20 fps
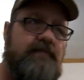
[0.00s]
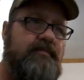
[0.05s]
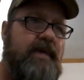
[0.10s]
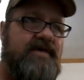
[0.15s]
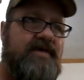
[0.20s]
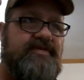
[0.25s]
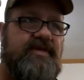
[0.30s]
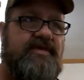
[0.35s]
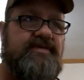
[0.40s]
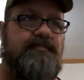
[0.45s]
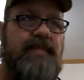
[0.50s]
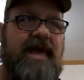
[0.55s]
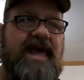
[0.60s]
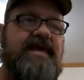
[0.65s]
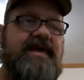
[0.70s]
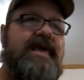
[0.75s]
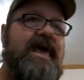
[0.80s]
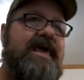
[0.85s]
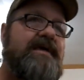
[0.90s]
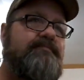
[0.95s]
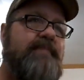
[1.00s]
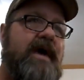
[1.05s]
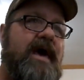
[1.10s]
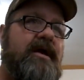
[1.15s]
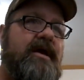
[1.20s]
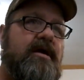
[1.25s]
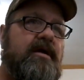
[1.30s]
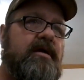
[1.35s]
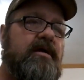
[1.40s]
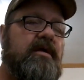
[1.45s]
Everybody says pancake
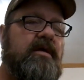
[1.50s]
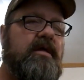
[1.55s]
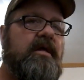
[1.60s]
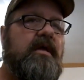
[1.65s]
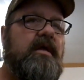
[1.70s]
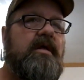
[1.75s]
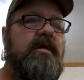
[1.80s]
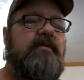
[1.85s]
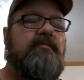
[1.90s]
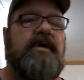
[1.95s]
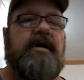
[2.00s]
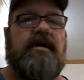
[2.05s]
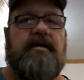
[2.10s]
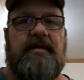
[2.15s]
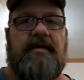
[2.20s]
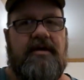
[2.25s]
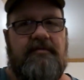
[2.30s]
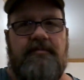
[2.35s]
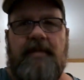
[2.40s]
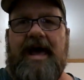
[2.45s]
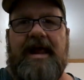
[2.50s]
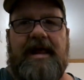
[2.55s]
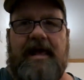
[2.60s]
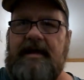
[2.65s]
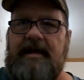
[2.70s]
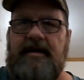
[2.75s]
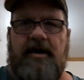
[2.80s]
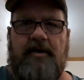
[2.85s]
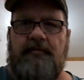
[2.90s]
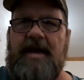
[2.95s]
batter. Well, everybody
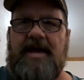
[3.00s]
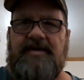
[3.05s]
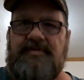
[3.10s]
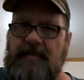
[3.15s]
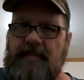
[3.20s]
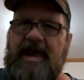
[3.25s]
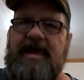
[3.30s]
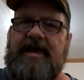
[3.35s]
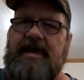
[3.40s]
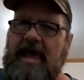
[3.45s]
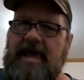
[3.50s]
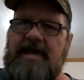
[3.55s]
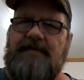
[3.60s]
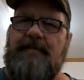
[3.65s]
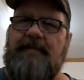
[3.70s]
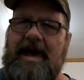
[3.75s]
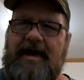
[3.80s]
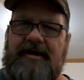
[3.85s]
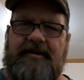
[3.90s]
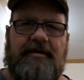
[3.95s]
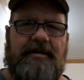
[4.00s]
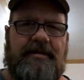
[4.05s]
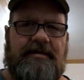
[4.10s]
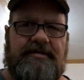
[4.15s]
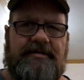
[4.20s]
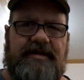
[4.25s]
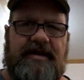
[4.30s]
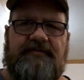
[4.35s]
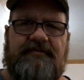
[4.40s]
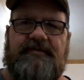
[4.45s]
I know makes pancake batter a
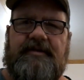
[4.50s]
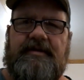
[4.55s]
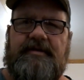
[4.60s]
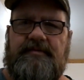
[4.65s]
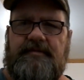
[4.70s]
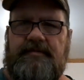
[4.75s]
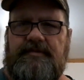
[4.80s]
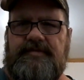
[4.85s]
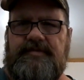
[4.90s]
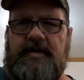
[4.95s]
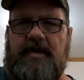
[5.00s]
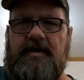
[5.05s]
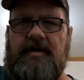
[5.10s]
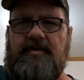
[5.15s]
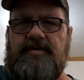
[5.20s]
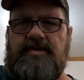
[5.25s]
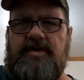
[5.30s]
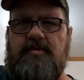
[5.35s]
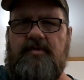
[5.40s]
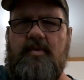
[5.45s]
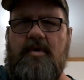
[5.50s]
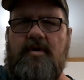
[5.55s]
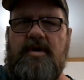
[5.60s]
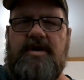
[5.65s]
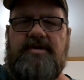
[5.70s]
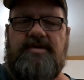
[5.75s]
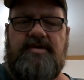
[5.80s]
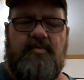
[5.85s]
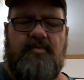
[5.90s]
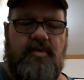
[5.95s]
little different. So you
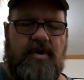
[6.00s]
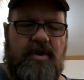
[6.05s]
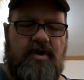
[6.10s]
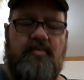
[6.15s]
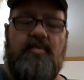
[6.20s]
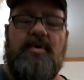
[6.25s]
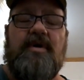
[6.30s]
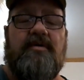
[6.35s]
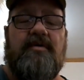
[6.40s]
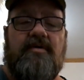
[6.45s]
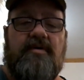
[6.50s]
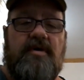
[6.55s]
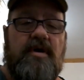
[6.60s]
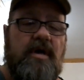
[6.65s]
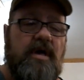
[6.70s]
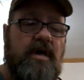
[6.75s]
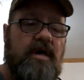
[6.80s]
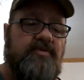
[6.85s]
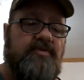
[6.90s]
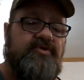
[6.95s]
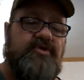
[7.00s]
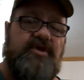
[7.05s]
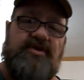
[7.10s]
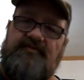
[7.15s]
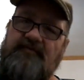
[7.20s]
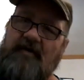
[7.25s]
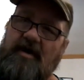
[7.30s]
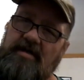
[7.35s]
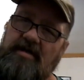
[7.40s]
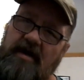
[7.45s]
want it to where it will
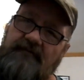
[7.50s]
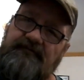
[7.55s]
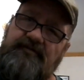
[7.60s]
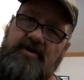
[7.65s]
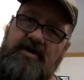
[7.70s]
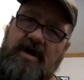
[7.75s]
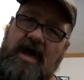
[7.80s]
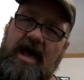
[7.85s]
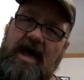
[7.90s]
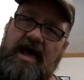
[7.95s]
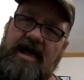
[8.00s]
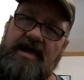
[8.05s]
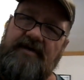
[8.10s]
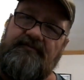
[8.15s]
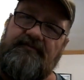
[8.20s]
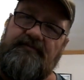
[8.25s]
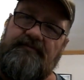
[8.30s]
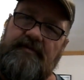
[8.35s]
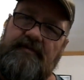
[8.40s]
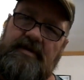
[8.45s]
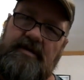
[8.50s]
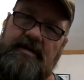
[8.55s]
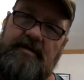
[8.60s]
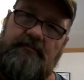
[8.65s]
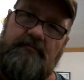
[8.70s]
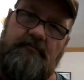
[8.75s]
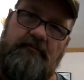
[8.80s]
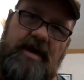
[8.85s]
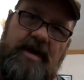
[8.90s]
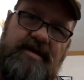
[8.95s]
just fall off your knife,
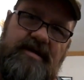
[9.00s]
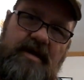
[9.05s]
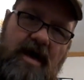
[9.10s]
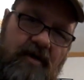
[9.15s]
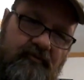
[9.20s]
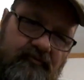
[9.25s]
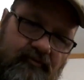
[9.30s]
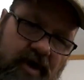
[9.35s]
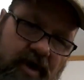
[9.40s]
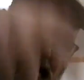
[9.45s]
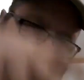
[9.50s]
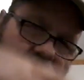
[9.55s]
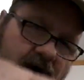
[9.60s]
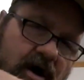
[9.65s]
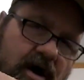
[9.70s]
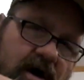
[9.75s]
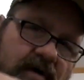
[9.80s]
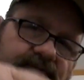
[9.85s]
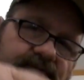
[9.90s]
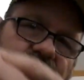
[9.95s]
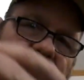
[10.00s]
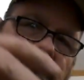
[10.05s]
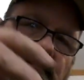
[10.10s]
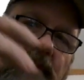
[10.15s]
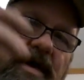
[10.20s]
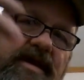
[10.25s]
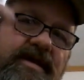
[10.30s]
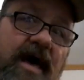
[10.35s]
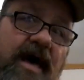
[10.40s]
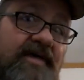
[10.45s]
but not run off,
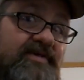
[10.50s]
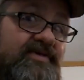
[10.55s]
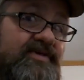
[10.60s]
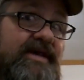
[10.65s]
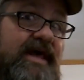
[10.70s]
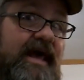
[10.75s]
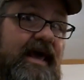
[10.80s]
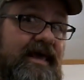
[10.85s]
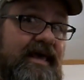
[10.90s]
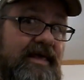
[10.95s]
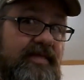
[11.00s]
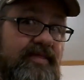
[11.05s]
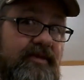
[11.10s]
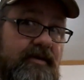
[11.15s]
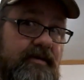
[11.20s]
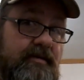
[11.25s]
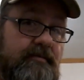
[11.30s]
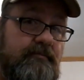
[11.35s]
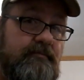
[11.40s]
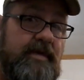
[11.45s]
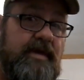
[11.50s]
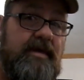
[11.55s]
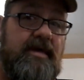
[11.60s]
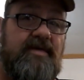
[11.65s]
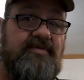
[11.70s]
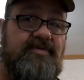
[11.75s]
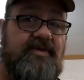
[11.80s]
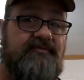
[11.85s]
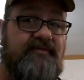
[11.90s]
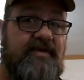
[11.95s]
but not stick either.
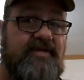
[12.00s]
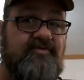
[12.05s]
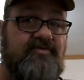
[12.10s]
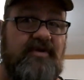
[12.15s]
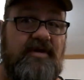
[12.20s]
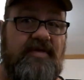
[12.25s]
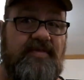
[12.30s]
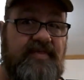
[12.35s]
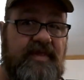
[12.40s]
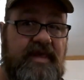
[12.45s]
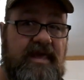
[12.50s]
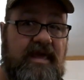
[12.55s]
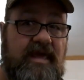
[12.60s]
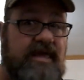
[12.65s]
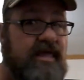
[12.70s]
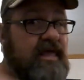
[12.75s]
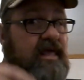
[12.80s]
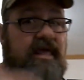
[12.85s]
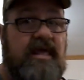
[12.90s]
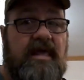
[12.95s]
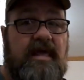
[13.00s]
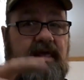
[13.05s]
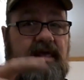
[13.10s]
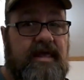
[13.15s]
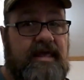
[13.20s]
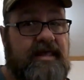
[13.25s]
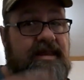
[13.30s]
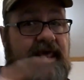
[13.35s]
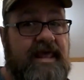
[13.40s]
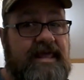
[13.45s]
Because if it's real thick,
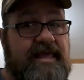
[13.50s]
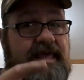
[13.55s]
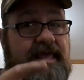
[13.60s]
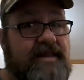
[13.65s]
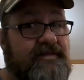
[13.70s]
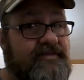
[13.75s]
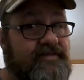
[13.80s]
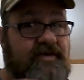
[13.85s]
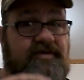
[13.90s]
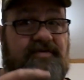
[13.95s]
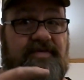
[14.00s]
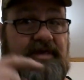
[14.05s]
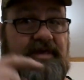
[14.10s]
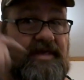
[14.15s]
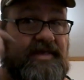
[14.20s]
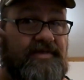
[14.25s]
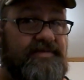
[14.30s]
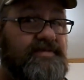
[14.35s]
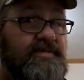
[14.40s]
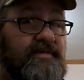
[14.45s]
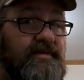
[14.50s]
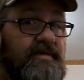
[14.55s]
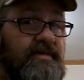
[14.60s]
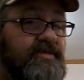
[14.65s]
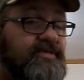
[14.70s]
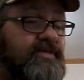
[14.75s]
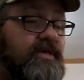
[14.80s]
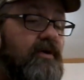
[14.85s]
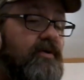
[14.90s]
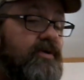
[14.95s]
it ain't getting through this.
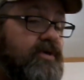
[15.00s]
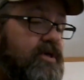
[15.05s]
So